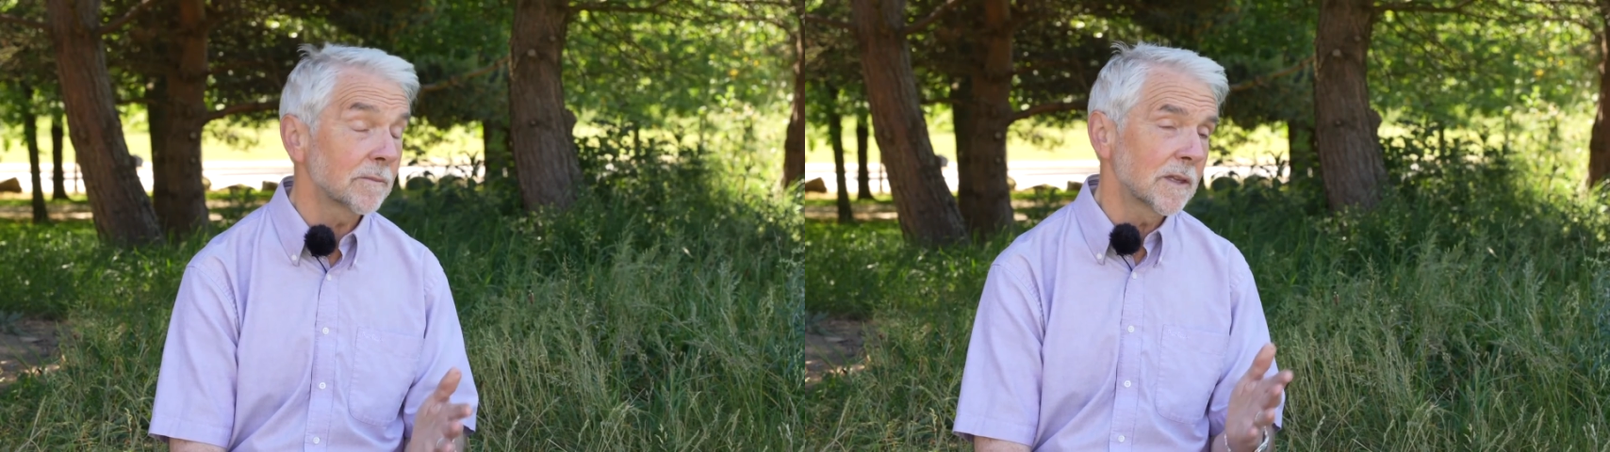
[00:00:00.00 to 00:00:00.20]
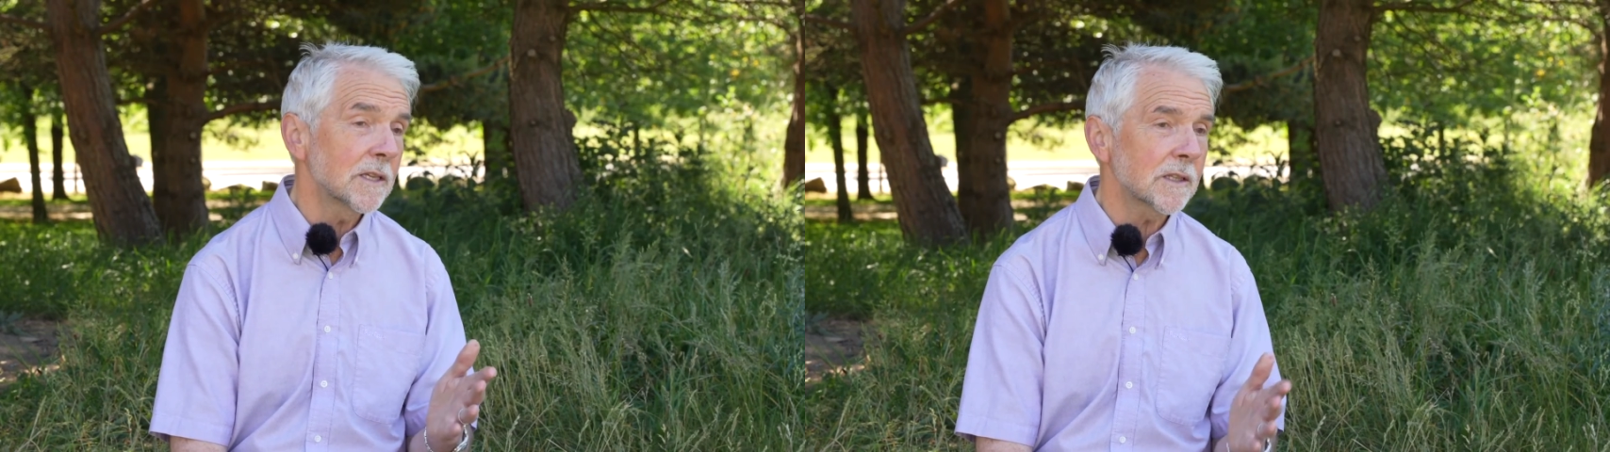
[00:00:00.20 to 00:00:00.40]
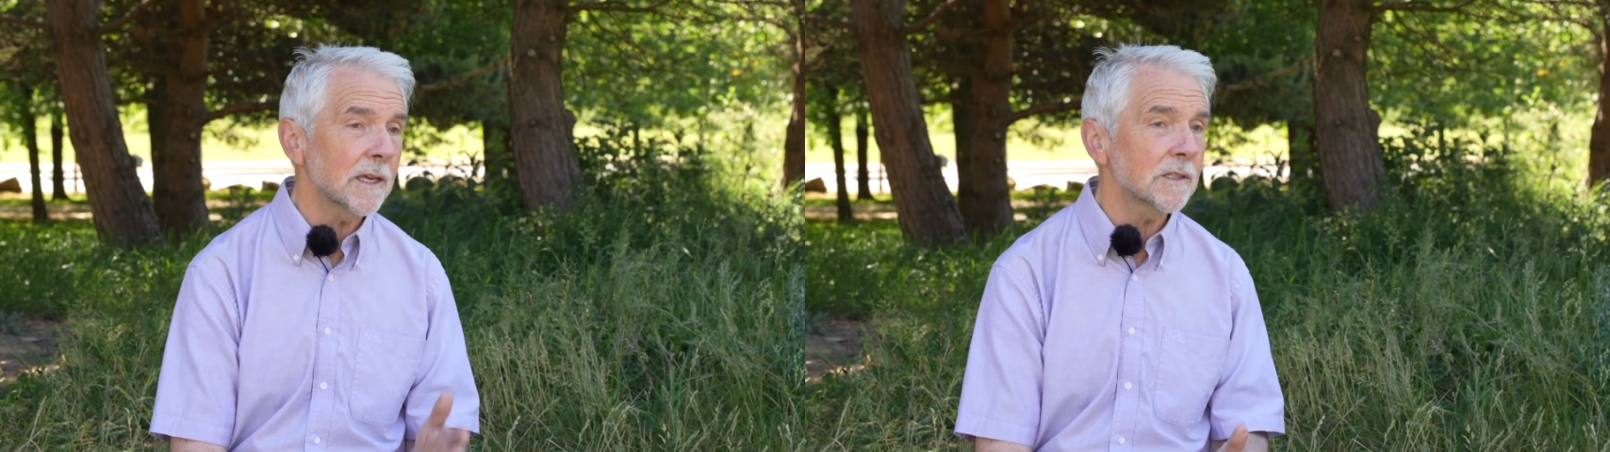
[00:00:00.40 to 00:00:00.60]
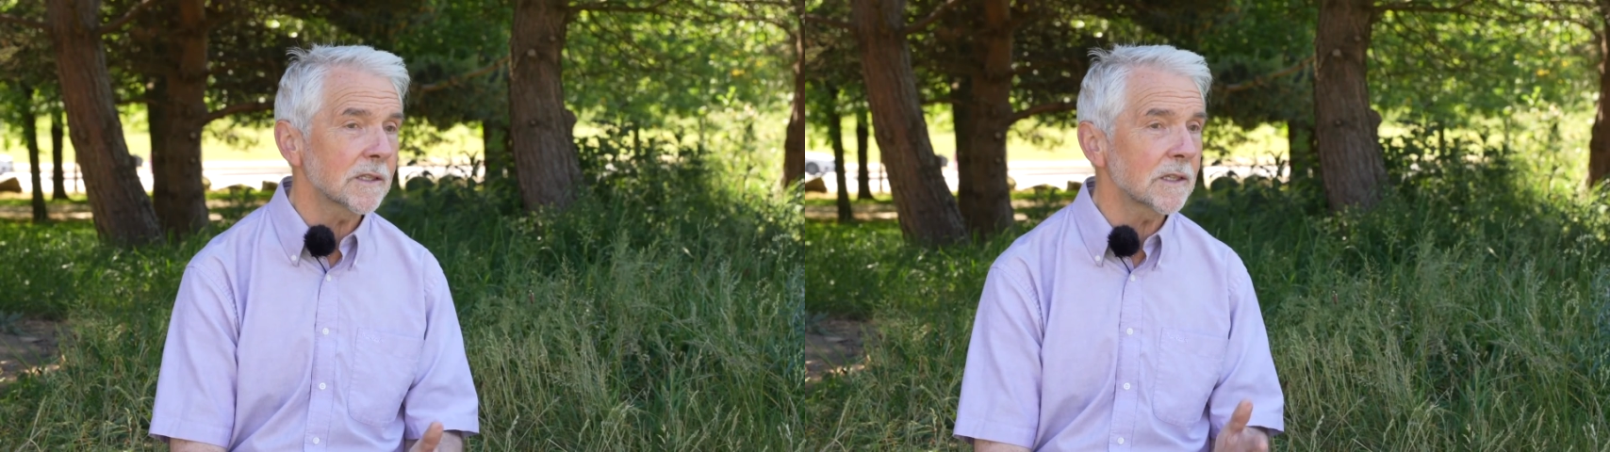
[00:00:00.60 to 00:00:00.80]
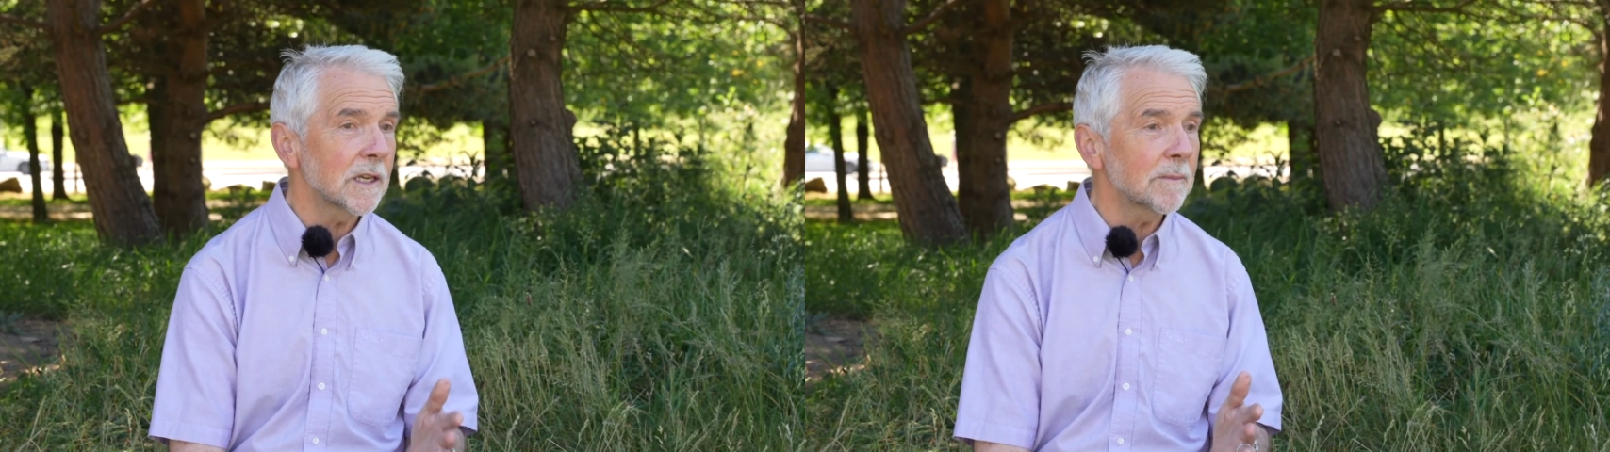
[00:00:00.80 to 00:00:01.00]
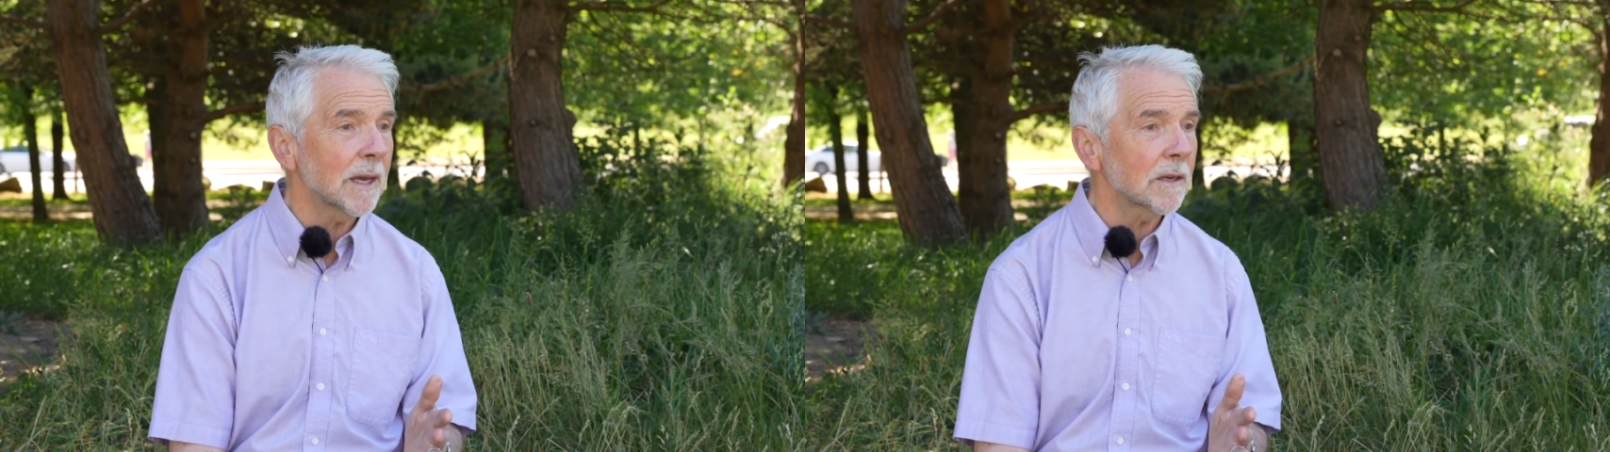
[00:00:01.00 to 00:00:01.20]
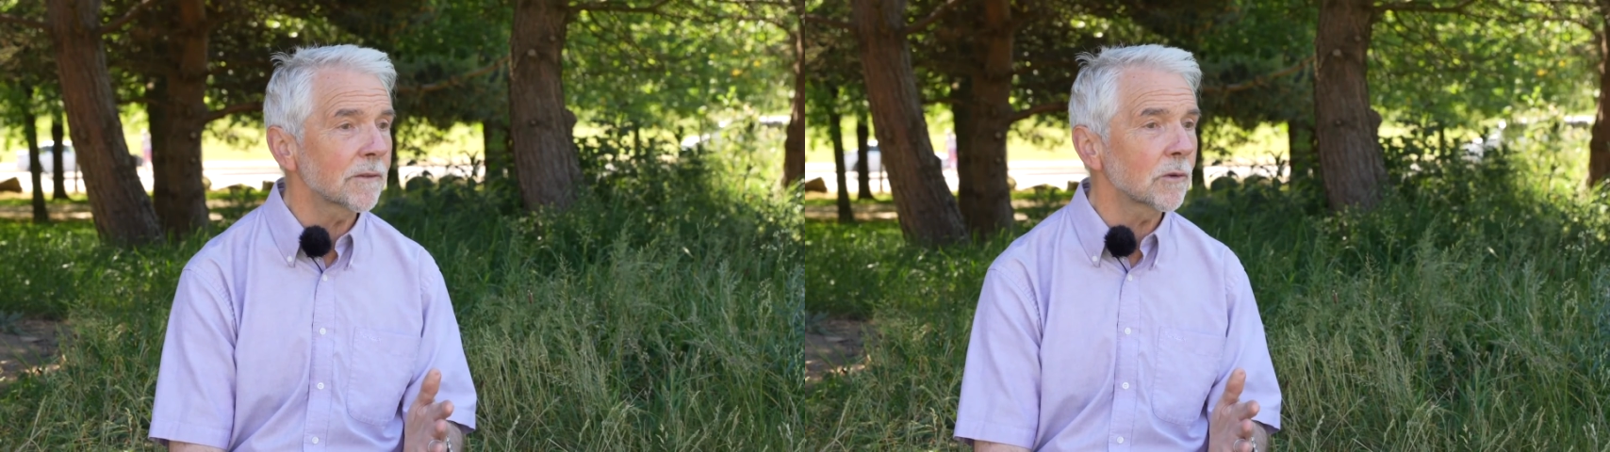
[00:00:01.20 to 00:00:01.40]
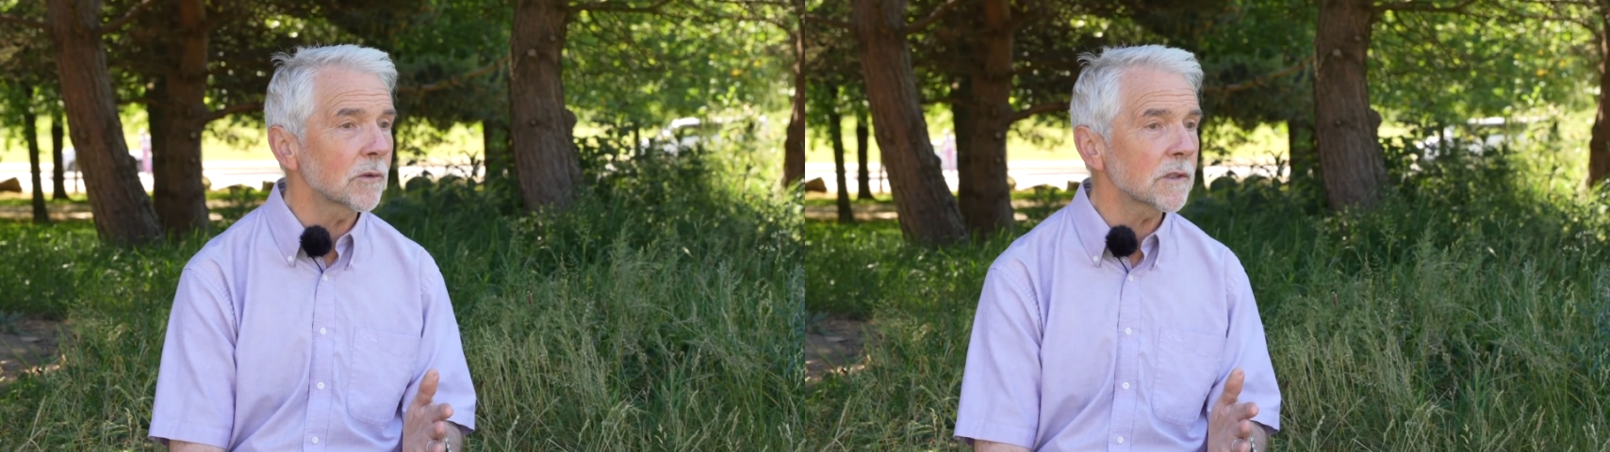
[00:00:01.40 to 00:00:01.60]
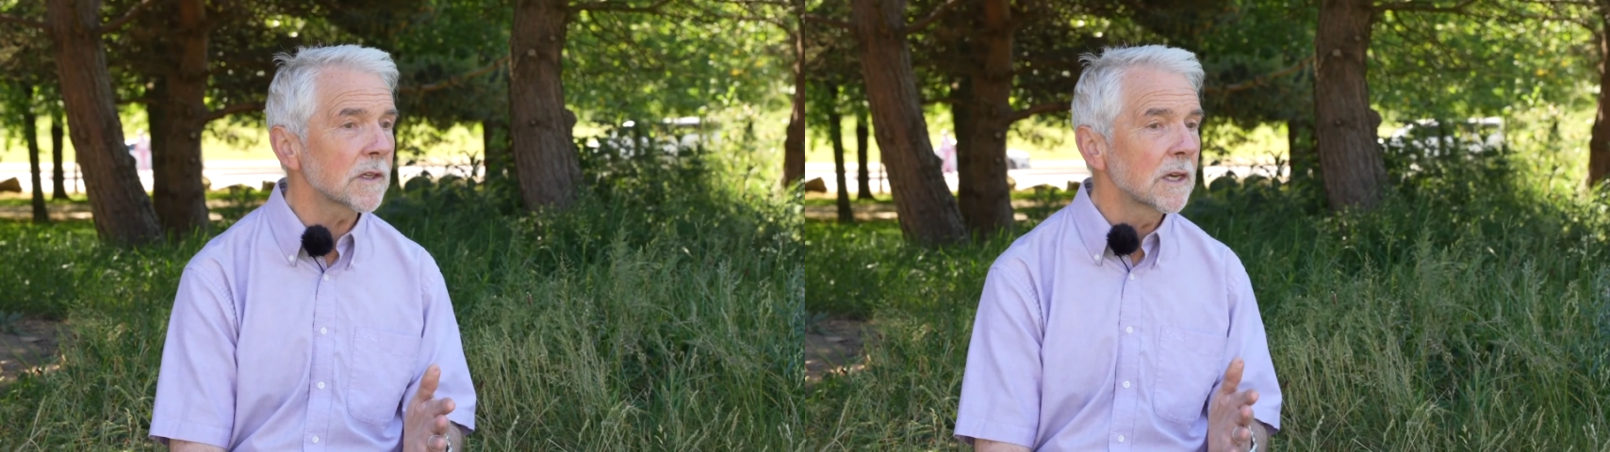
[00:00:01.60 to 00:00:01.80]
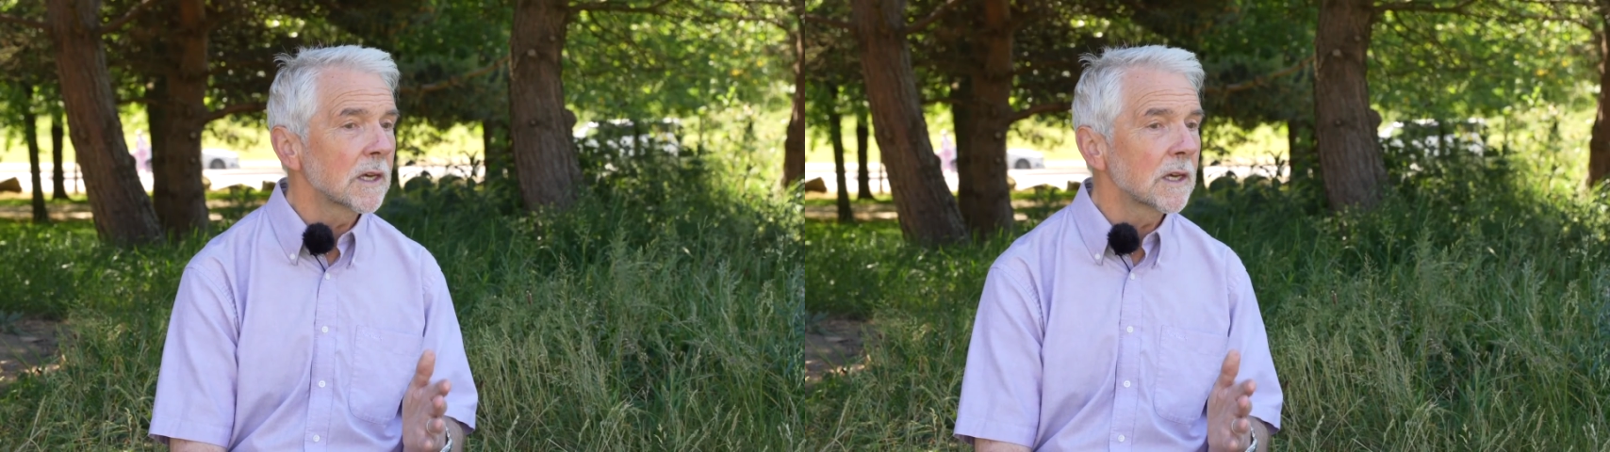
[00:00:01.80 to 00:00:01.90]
these days it's an email of course,